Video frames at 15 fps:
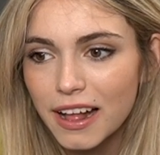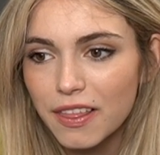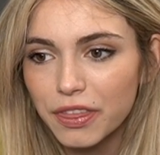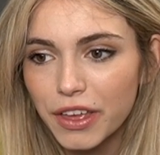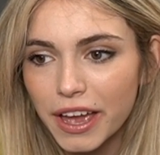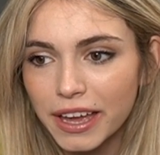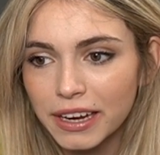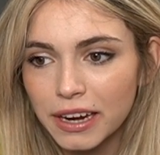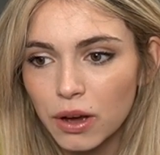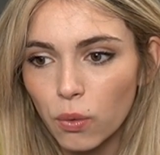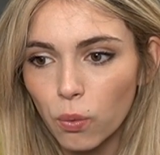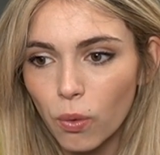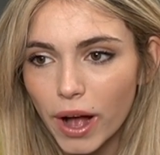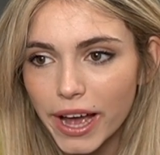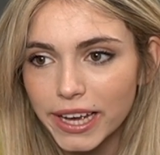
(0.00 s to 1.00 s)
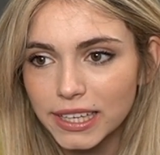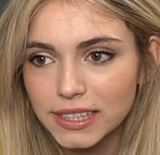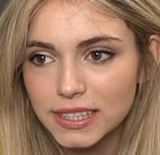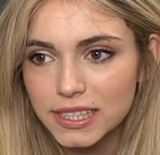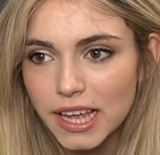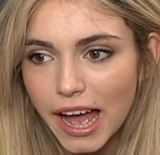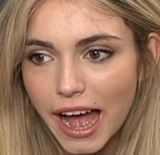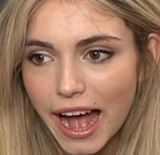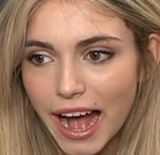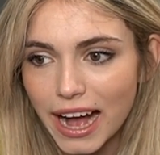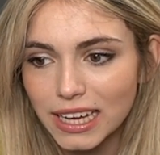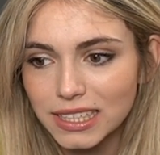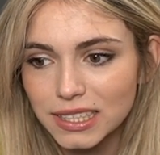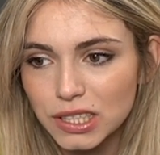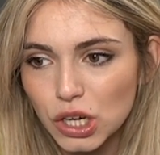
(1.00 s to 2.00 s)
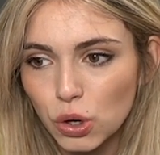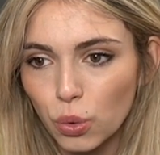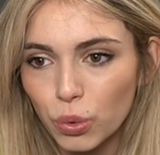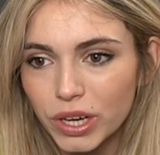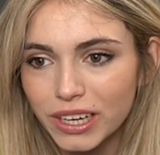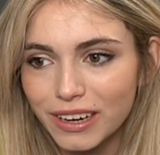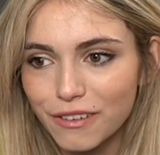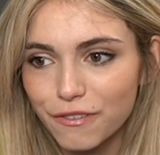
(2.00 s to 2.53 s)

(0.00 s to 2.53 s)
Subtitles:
then white has queen